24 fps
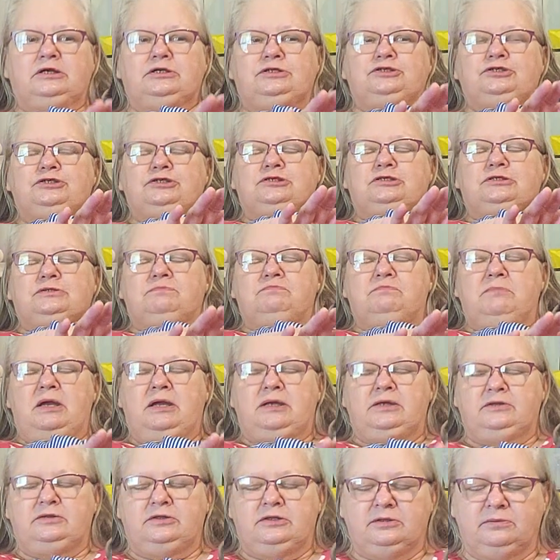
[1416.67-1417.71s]
it just
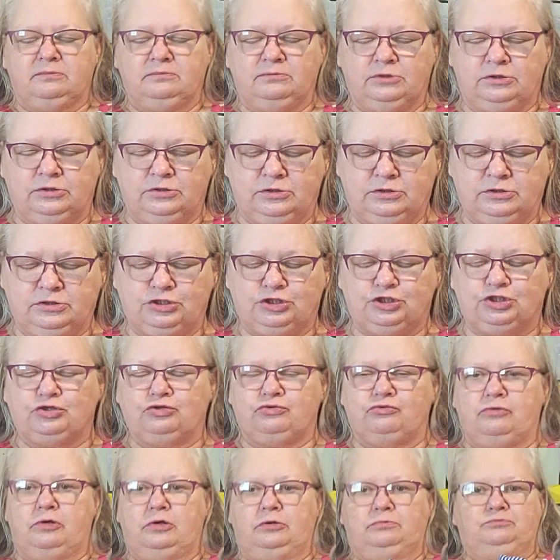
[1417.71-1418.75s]
made them look
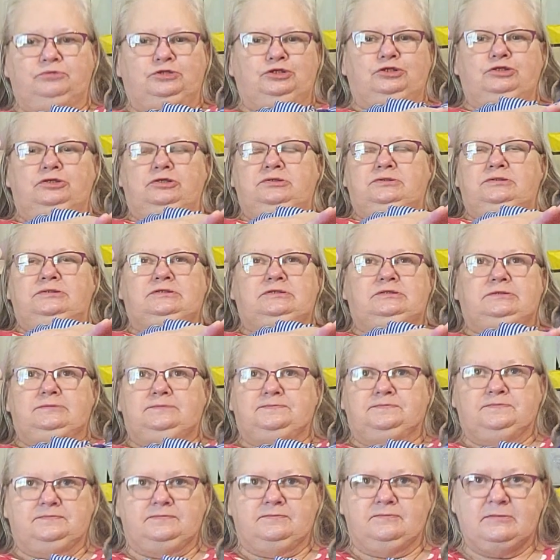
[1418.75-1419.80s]
scrumptious.
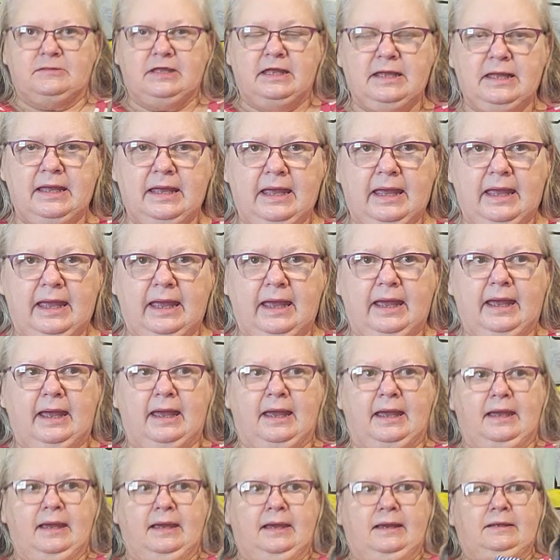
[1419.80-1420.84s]

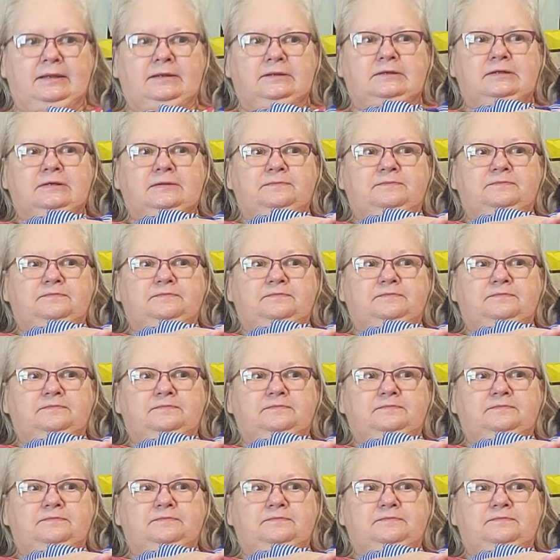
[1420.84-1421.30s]
And